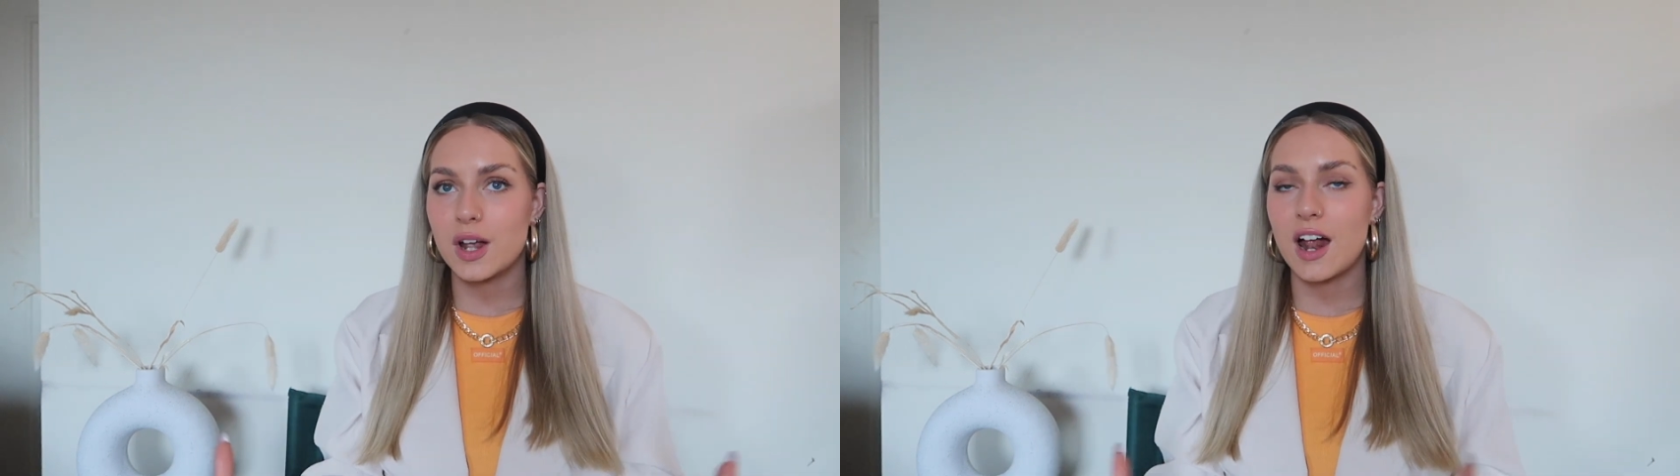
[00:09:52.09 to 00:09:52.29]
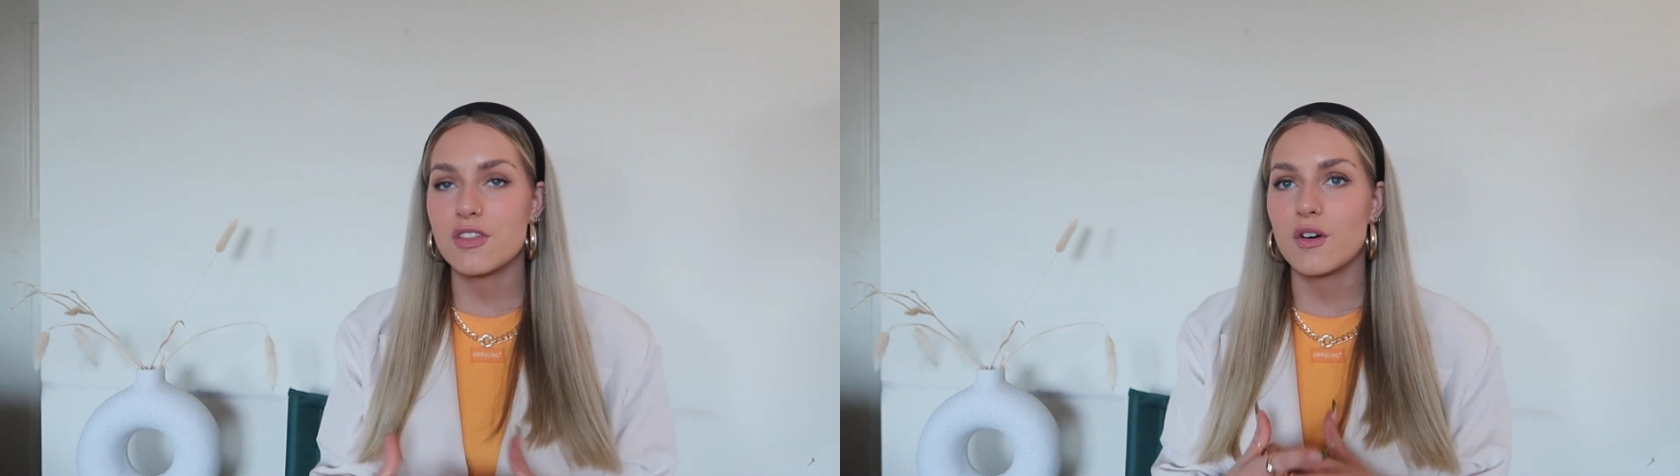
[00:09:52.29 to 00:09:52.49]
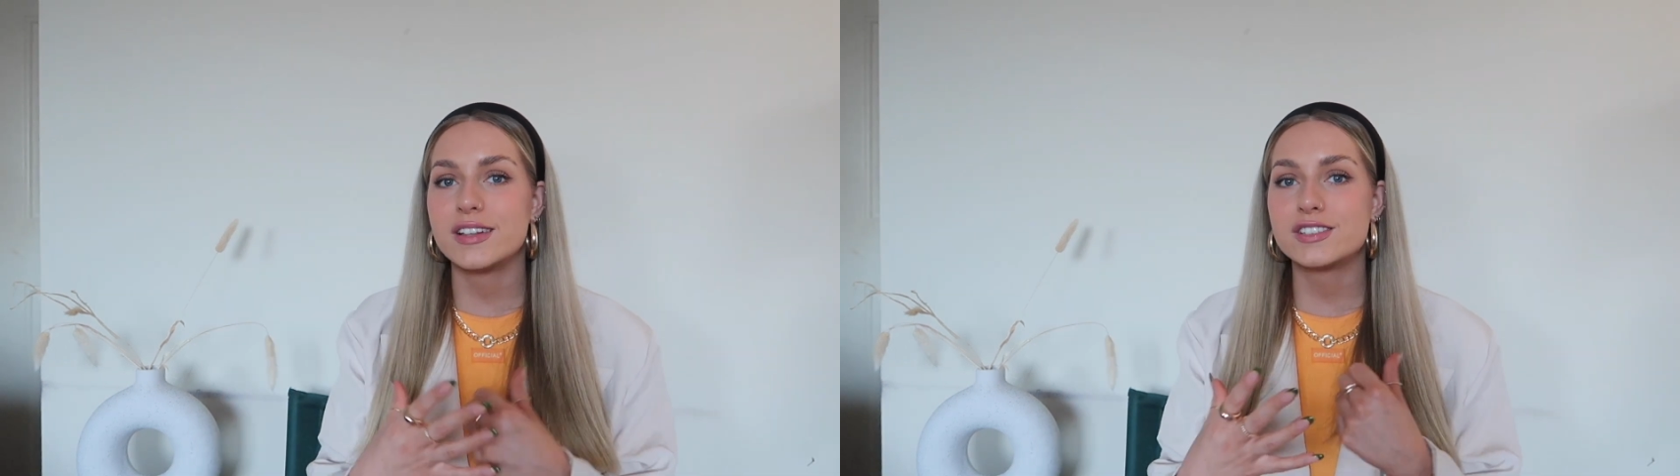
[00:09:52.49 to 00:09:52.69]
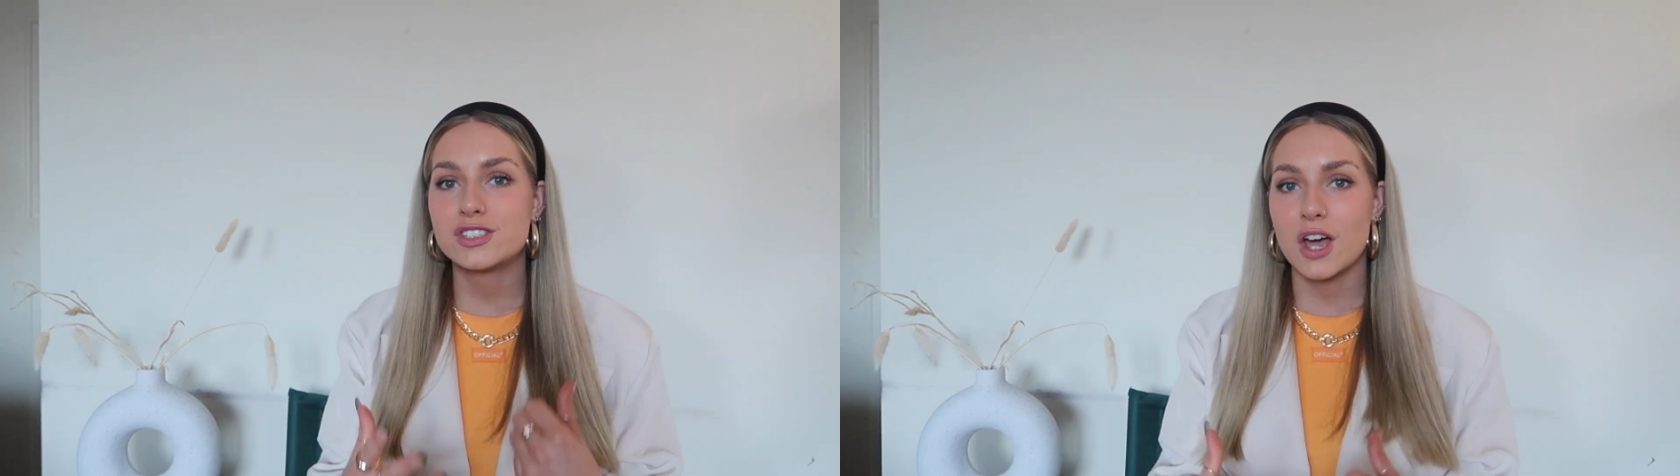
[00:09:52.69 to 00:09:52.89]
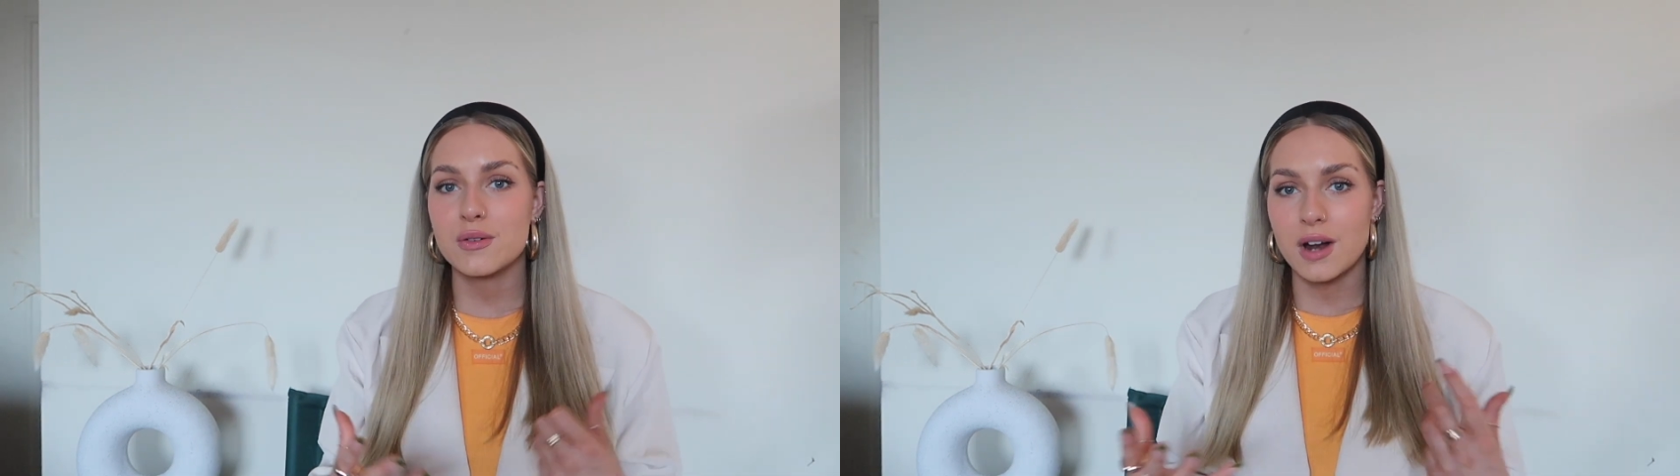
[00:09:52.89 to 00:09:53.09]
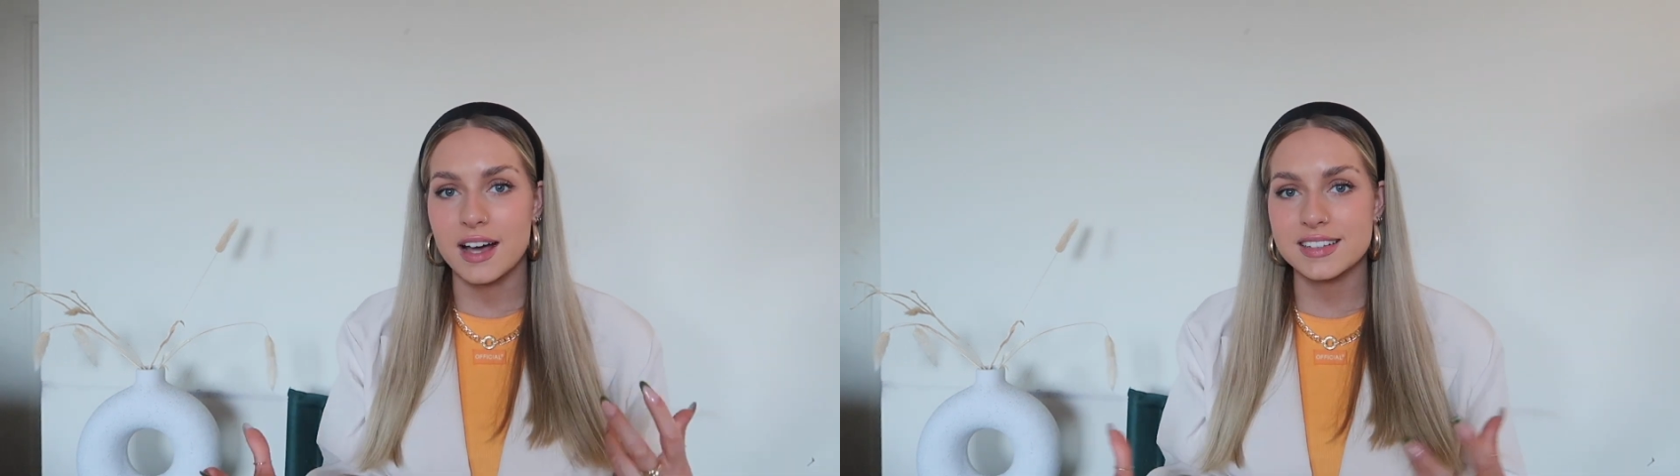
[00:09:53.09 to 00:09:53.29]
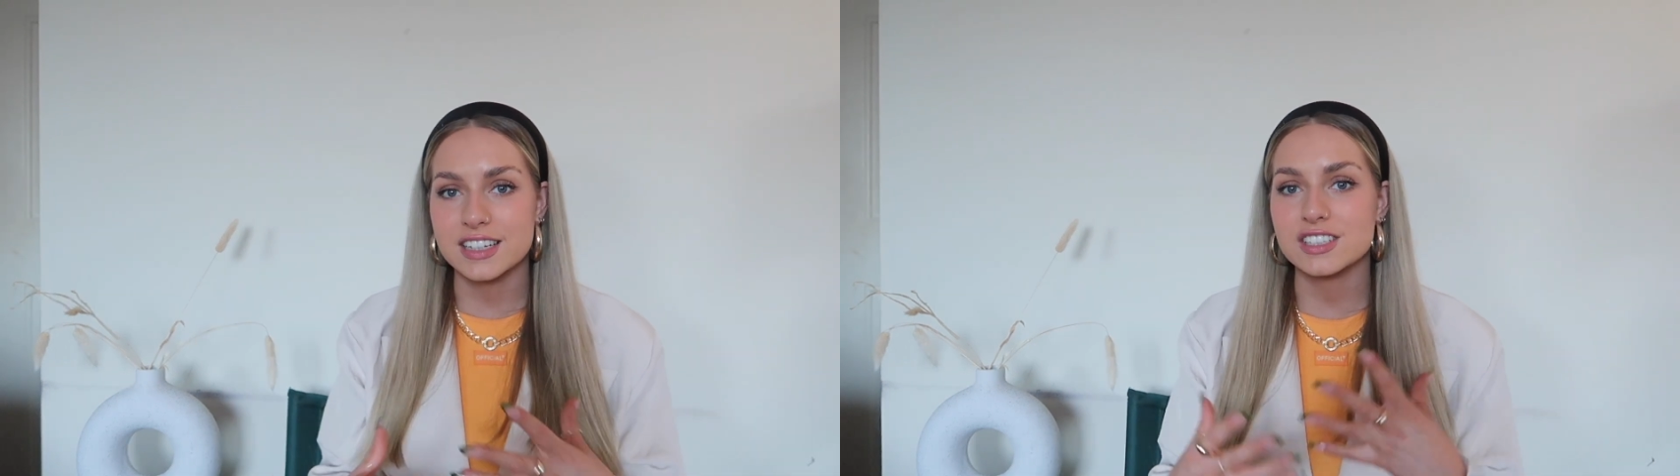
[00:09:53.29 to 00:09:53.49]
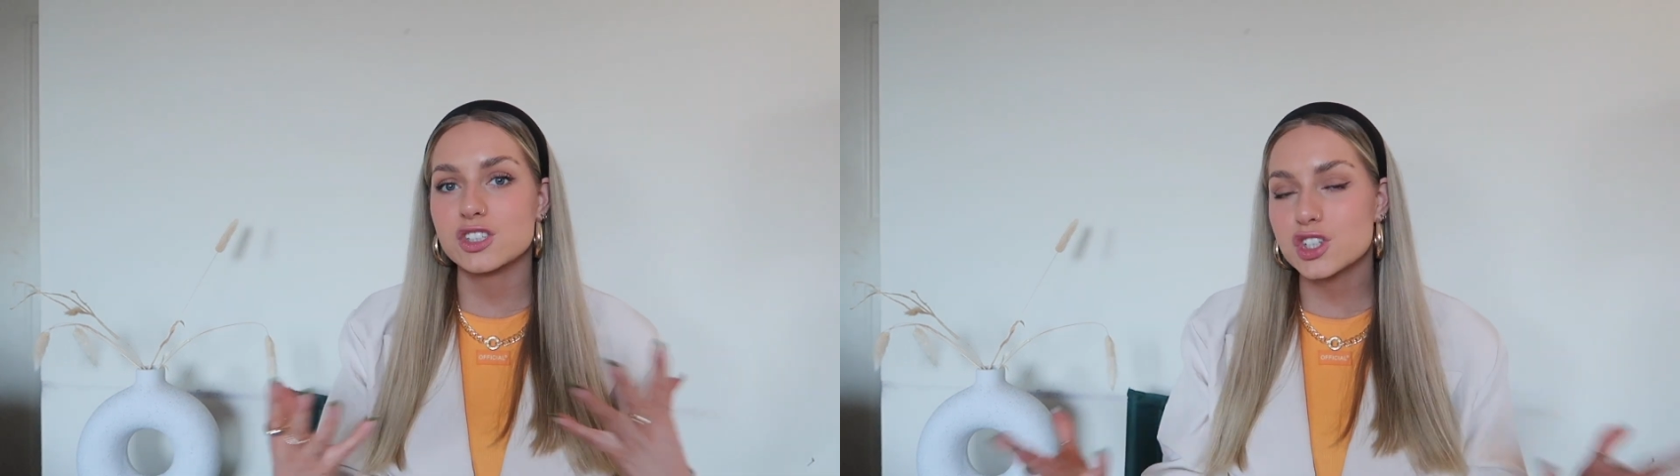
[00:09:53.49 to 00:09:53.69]
And I thought it's so nice, like
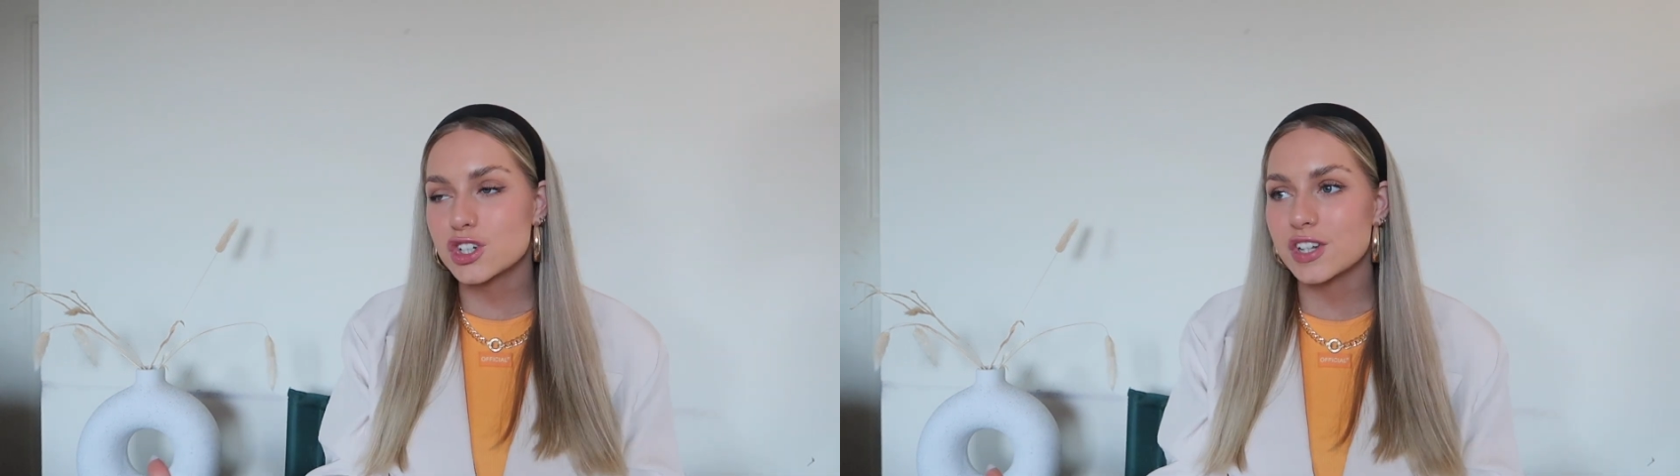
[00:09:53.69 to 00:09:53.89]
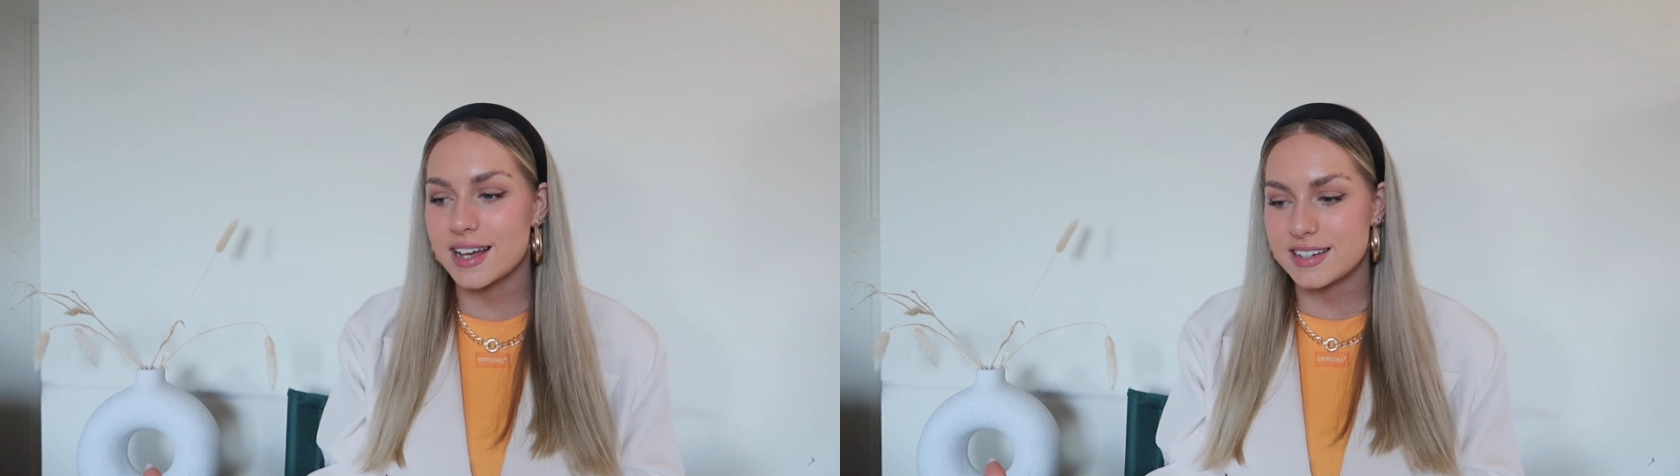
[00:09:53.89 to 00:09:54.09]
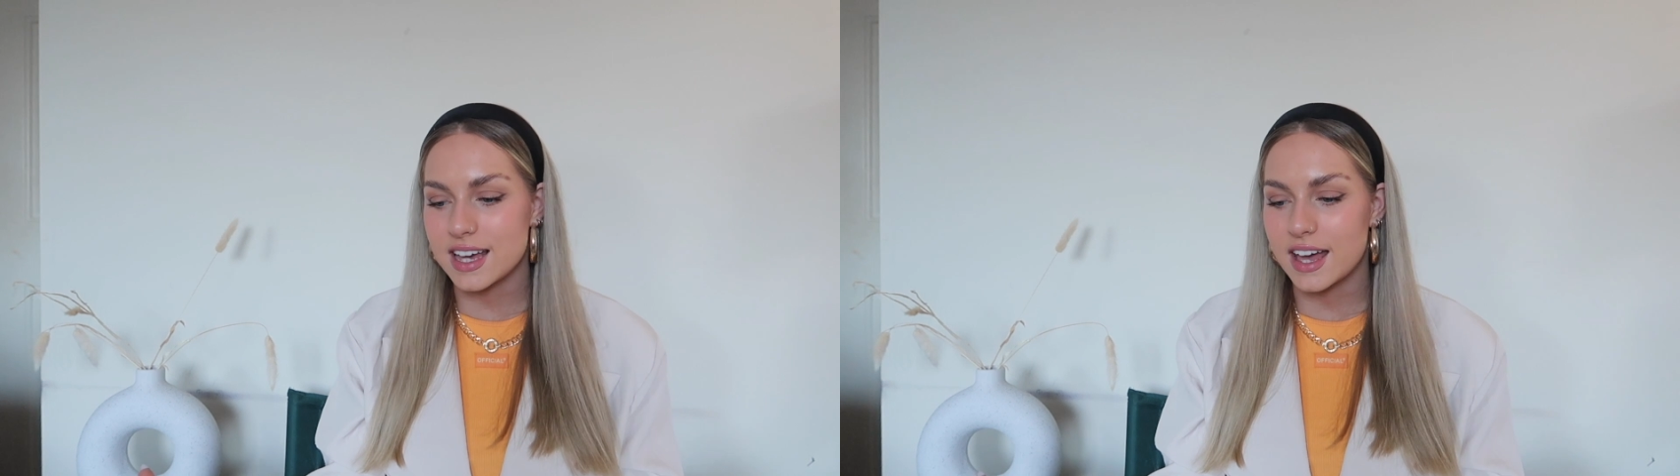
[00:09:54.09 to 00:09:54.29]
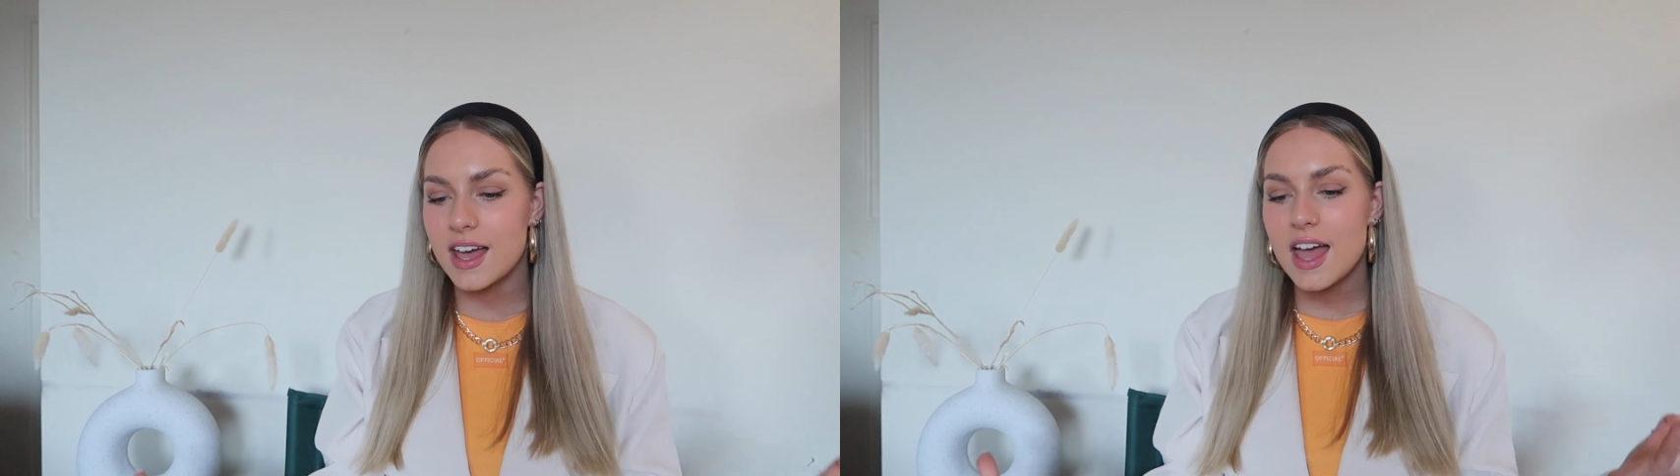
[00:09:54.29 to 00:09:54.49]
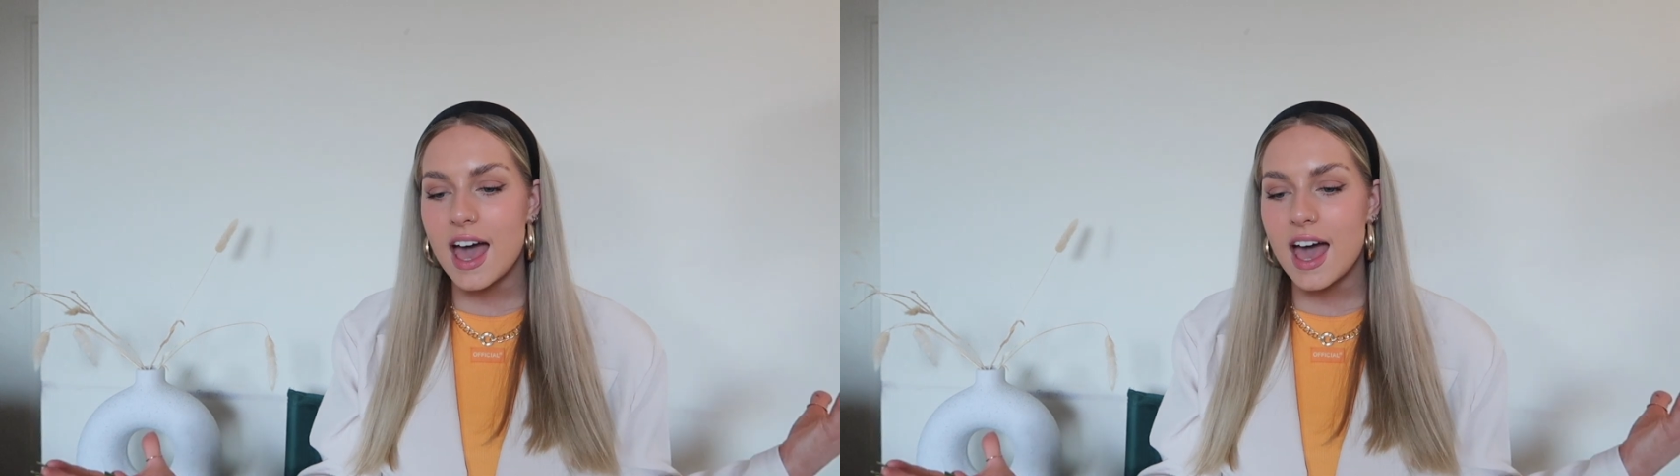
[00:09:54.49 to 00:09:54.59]
it's such a good idea.